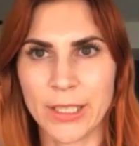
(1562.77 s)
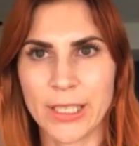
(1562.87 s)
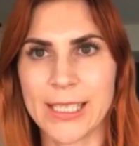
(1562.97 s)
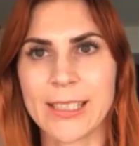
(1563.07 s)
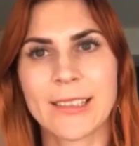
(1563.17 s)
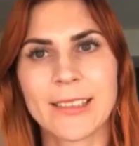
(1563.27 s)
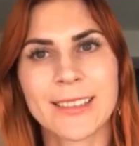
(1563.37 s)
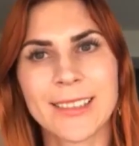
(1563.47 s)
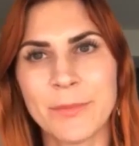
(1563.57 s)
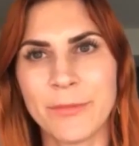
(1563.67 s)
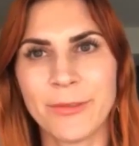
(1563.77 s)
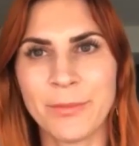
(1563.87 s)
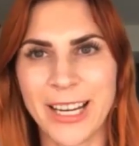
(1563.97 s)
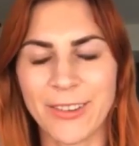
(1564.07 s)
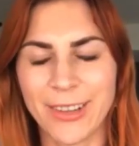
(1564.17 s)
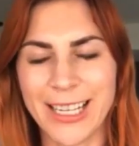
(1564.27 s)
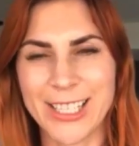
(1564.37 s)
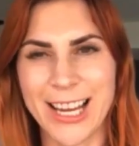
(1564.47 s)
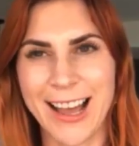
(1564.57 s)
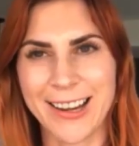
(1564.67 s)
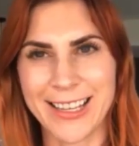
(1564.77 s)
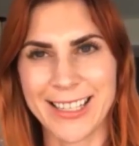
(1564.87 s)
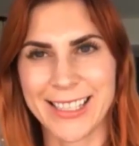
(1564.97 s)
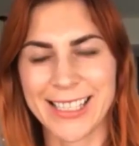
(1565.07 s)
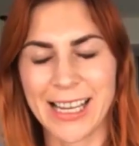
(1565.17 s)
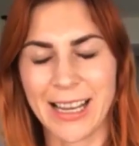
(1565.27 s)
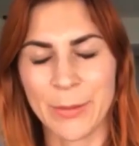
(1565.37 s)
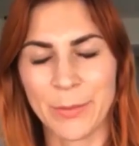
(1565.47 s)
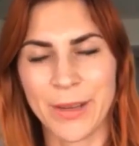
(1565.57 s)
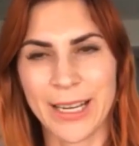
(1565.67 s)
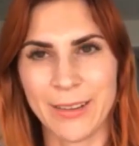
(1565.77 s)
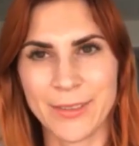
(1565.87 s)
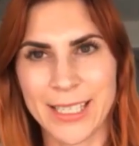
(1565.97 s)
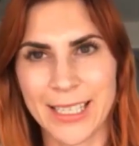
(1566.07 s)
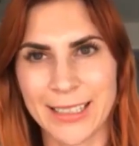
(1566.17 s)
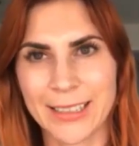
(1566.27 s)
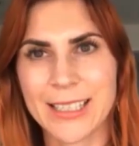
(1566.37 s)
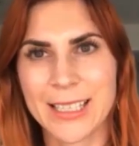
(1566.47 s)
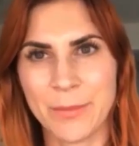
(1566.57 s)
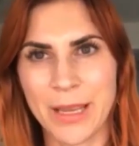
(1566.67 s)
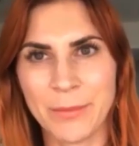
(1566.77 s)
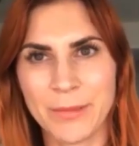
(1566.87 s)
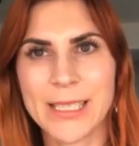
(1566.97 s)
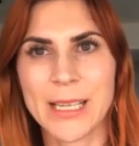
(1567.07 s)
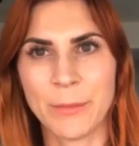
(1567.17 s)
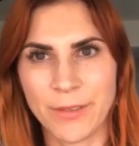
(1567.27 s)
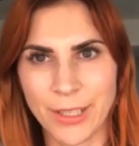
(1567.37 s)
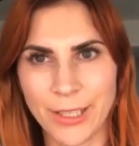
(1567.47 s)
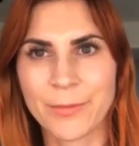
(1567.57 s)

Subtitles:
just reach out, and I'd love to meet some of you.